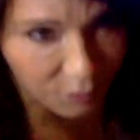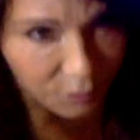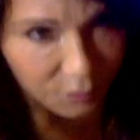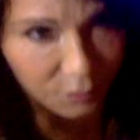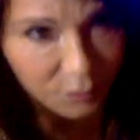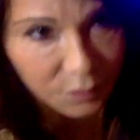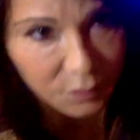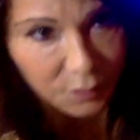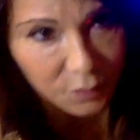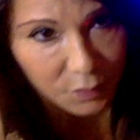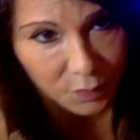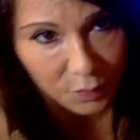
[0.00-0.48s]

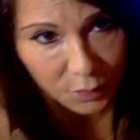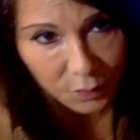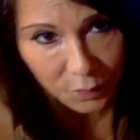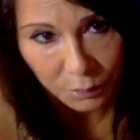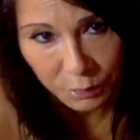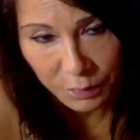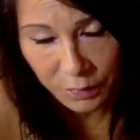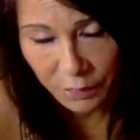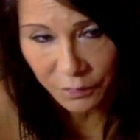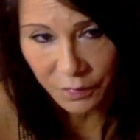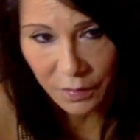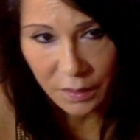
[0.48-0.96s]
is to,
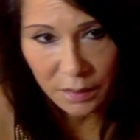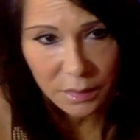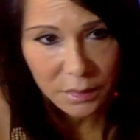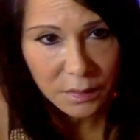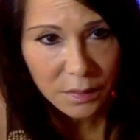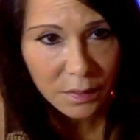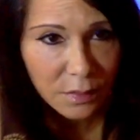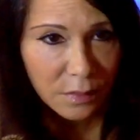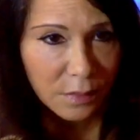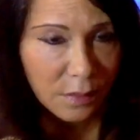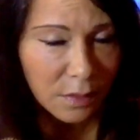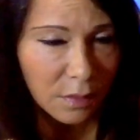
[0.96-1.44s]
with Venus
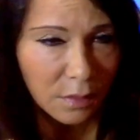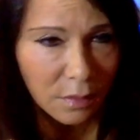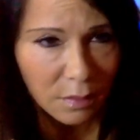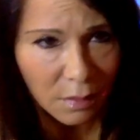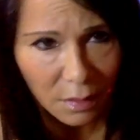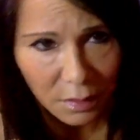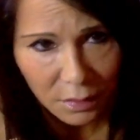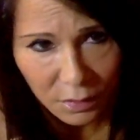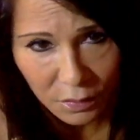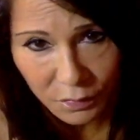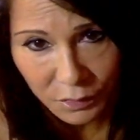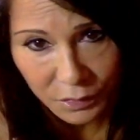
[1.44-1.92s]
in there,
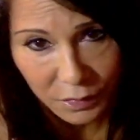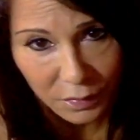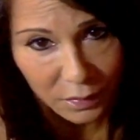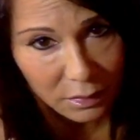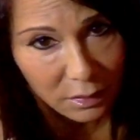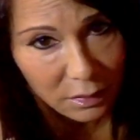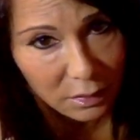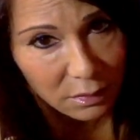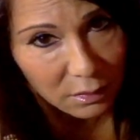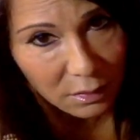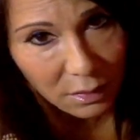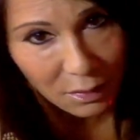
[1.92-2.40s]
are you
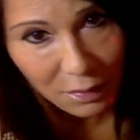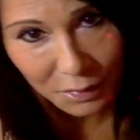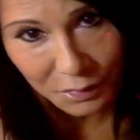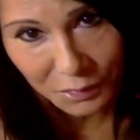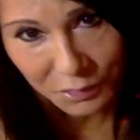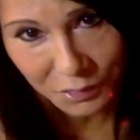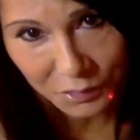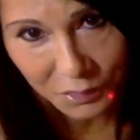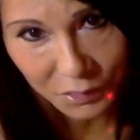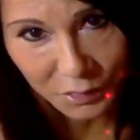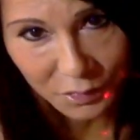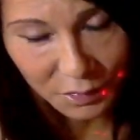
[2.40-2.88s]
feeling love?
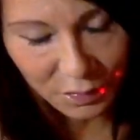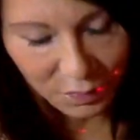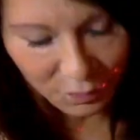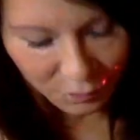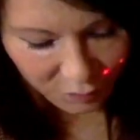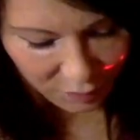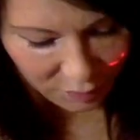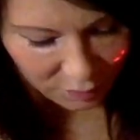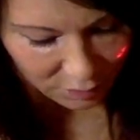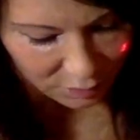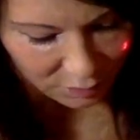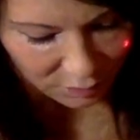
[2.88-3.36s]

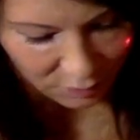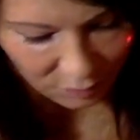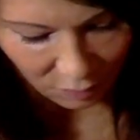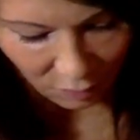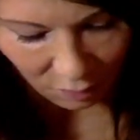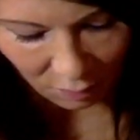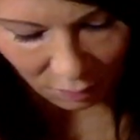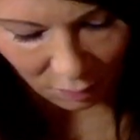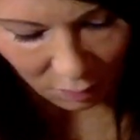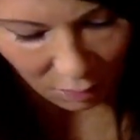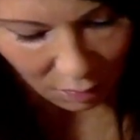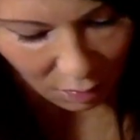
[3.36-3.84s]
Venus,
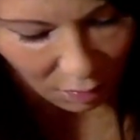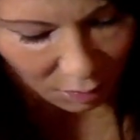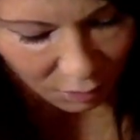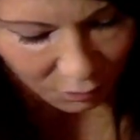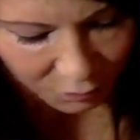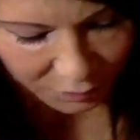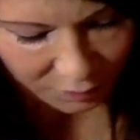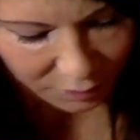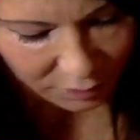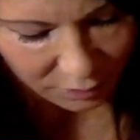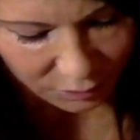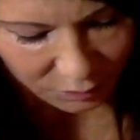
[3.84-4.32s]
all
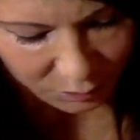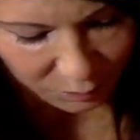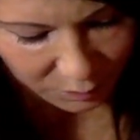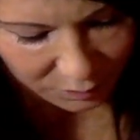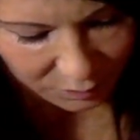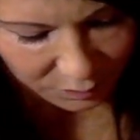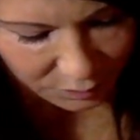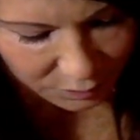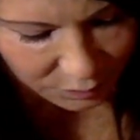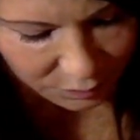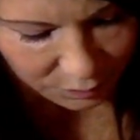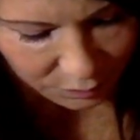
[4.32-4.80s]
Venus
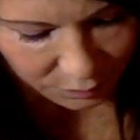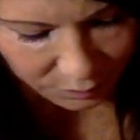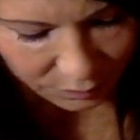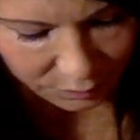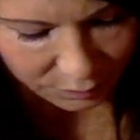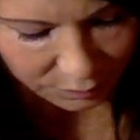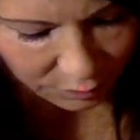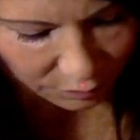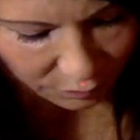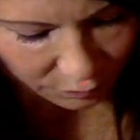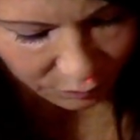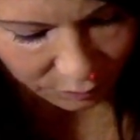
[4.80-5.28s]
wants to do
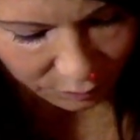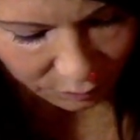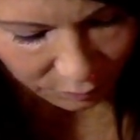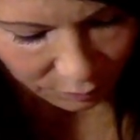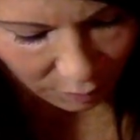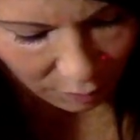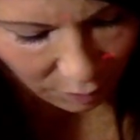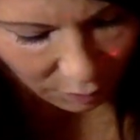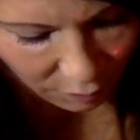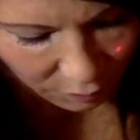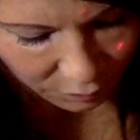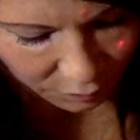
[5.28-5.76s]
is give you
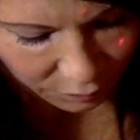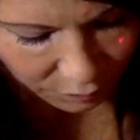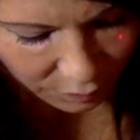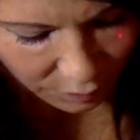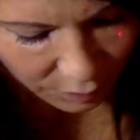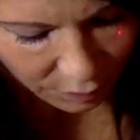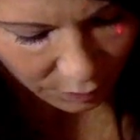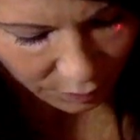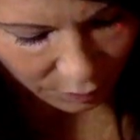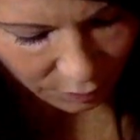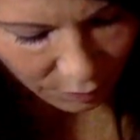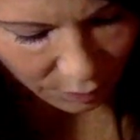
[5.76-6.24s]
love.
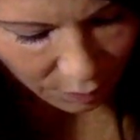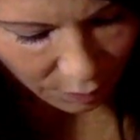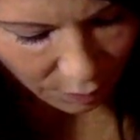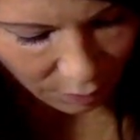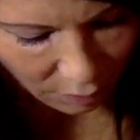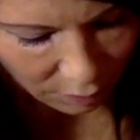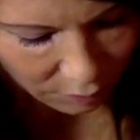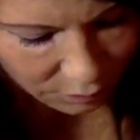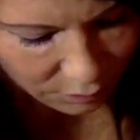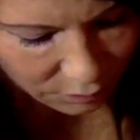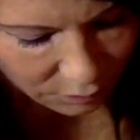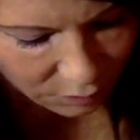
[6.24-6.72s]

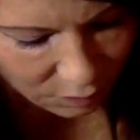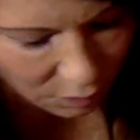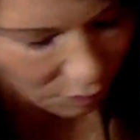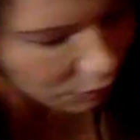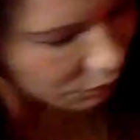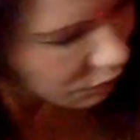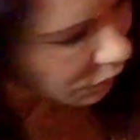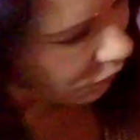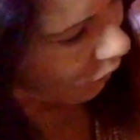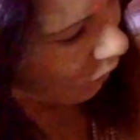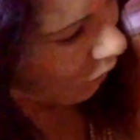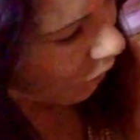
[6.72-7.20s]
This
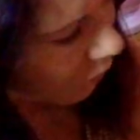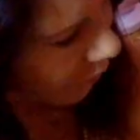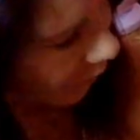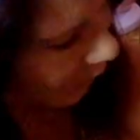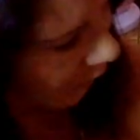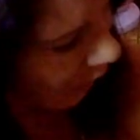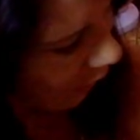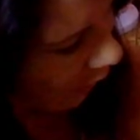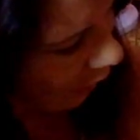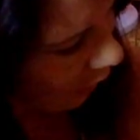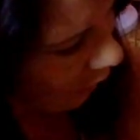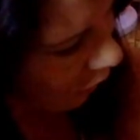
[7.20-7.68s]
also could
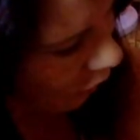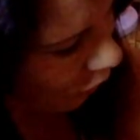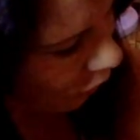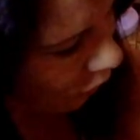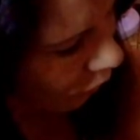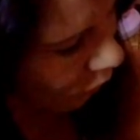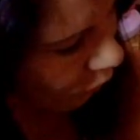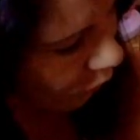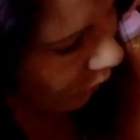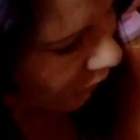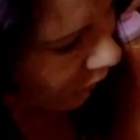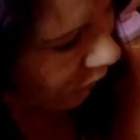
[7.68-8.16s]
be in
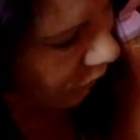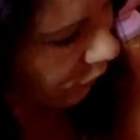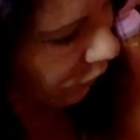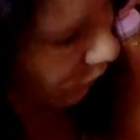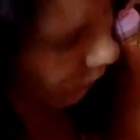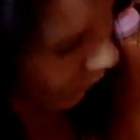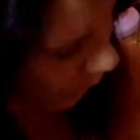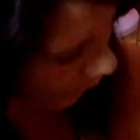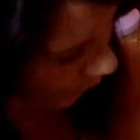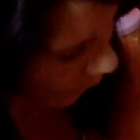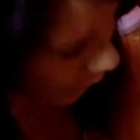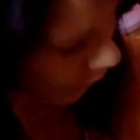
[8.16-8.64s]
your
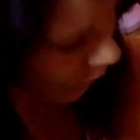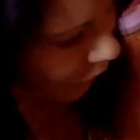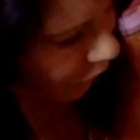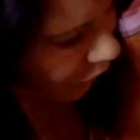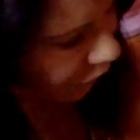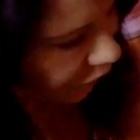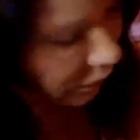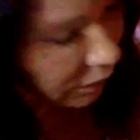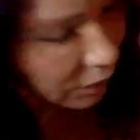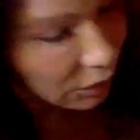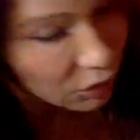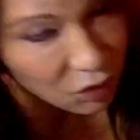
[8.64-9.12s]
resources,
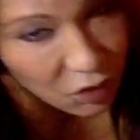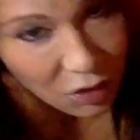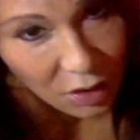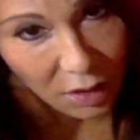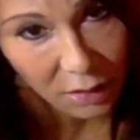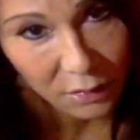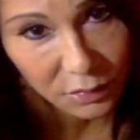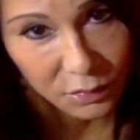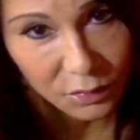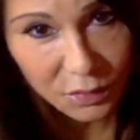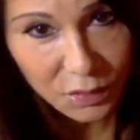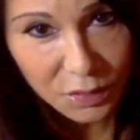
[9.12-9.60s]
feeling
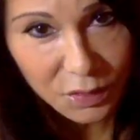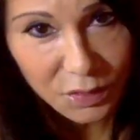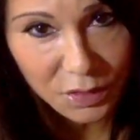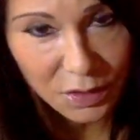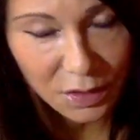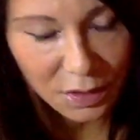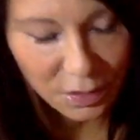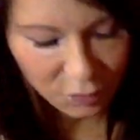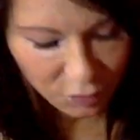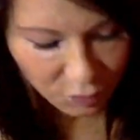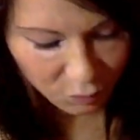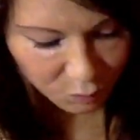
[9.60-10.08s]
challenged
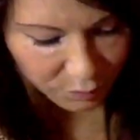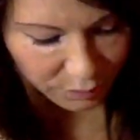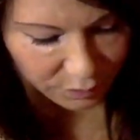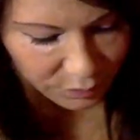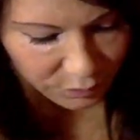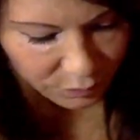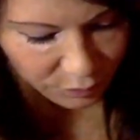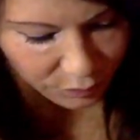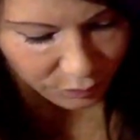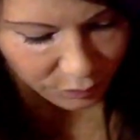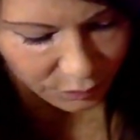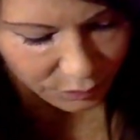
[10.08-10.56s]
in your
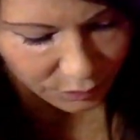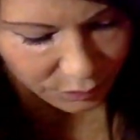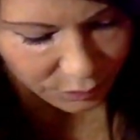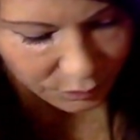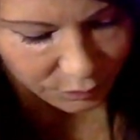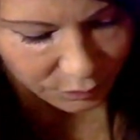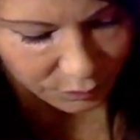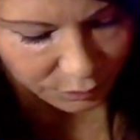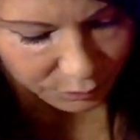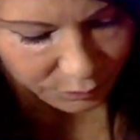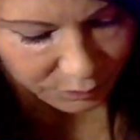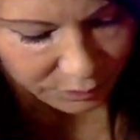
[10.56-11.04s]

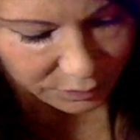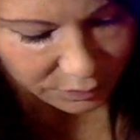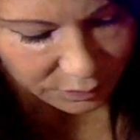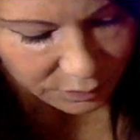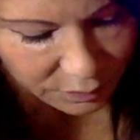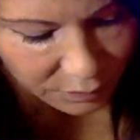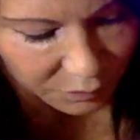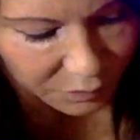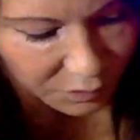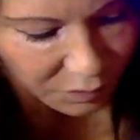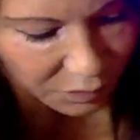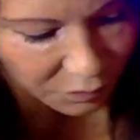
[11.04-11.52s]
resources,
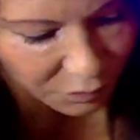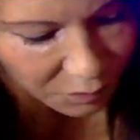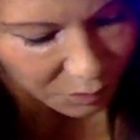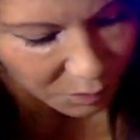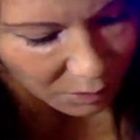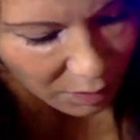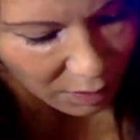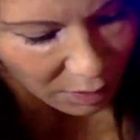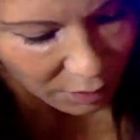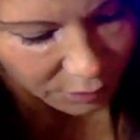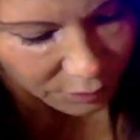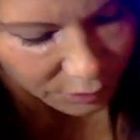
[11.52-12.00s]
receiving from
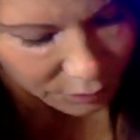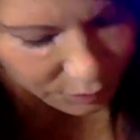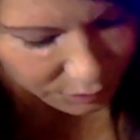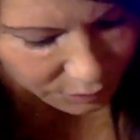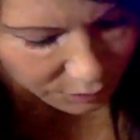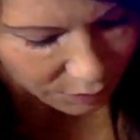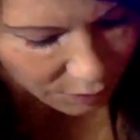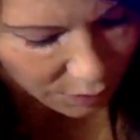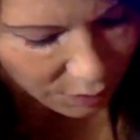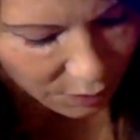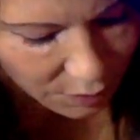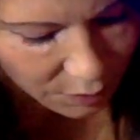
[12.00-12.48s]
others.
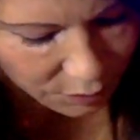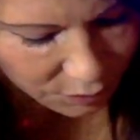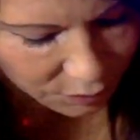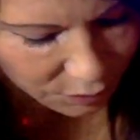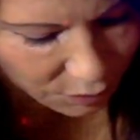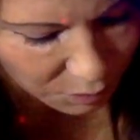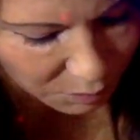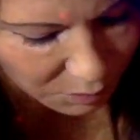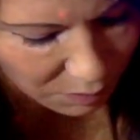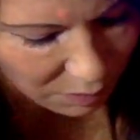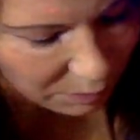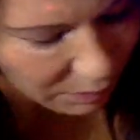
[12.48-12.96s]

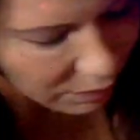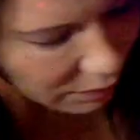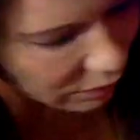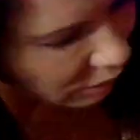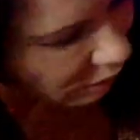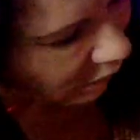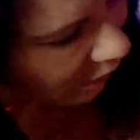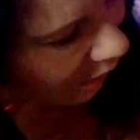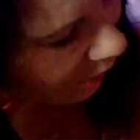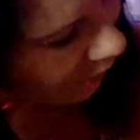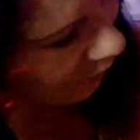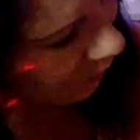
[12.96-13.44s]
So maybe
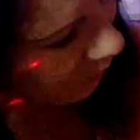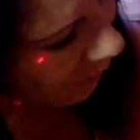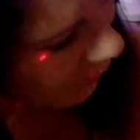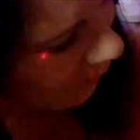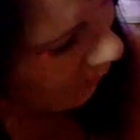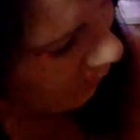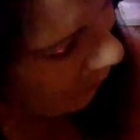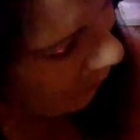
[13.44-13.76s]
there has been